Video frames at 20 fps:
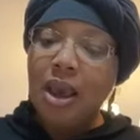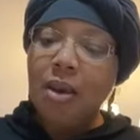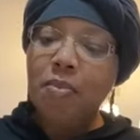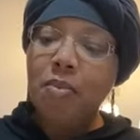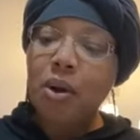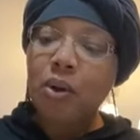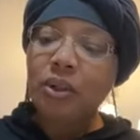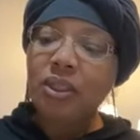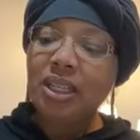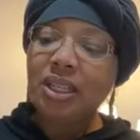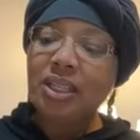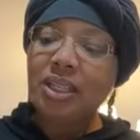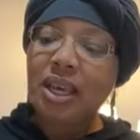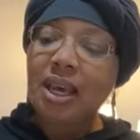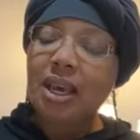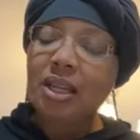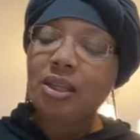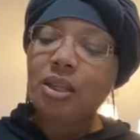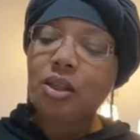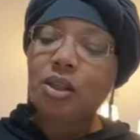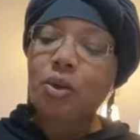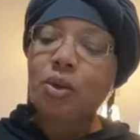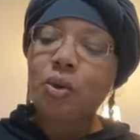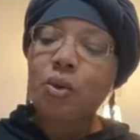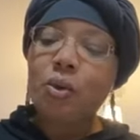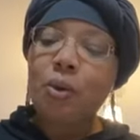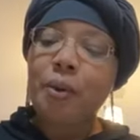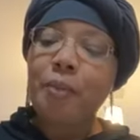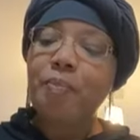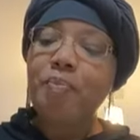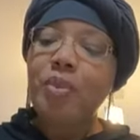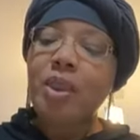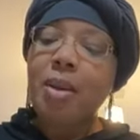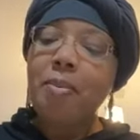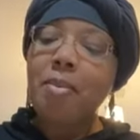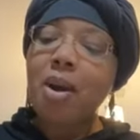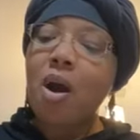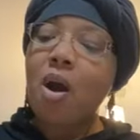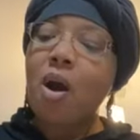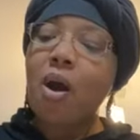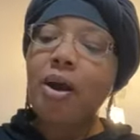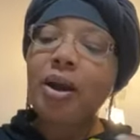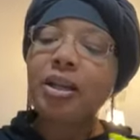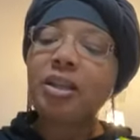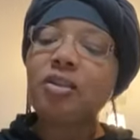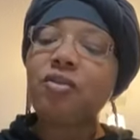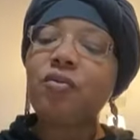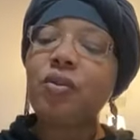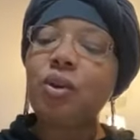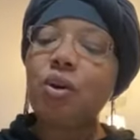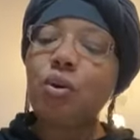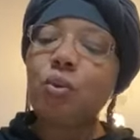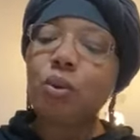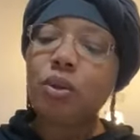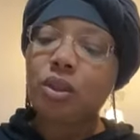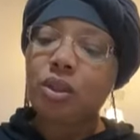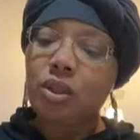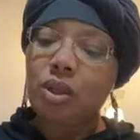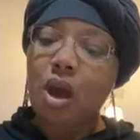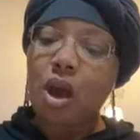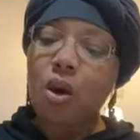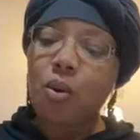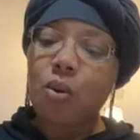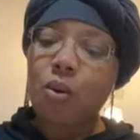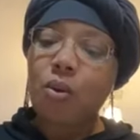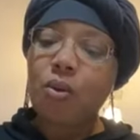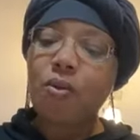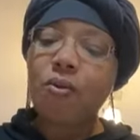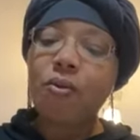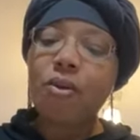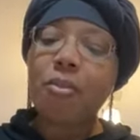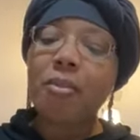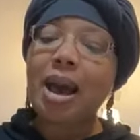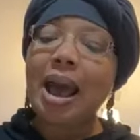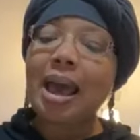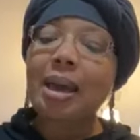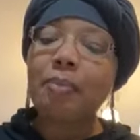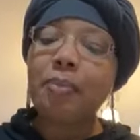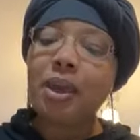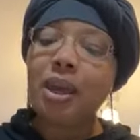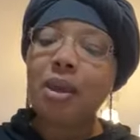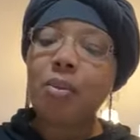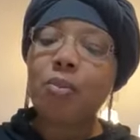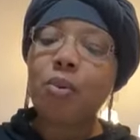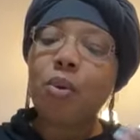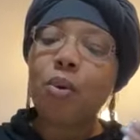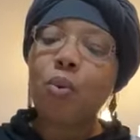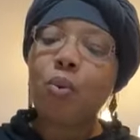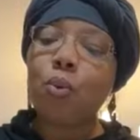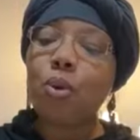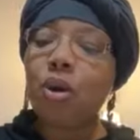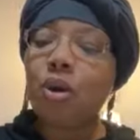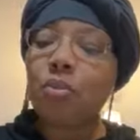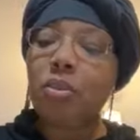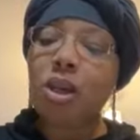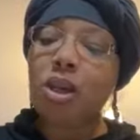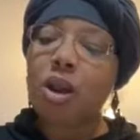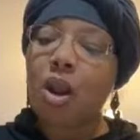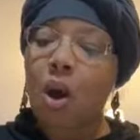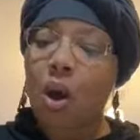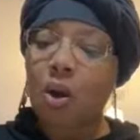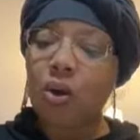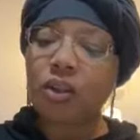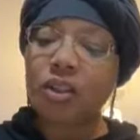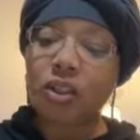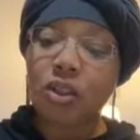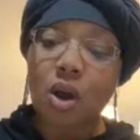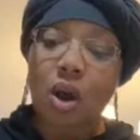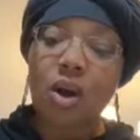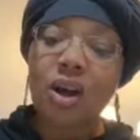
And Moses said to the Lord, My heart is filled with sorrow, for my people will be lost.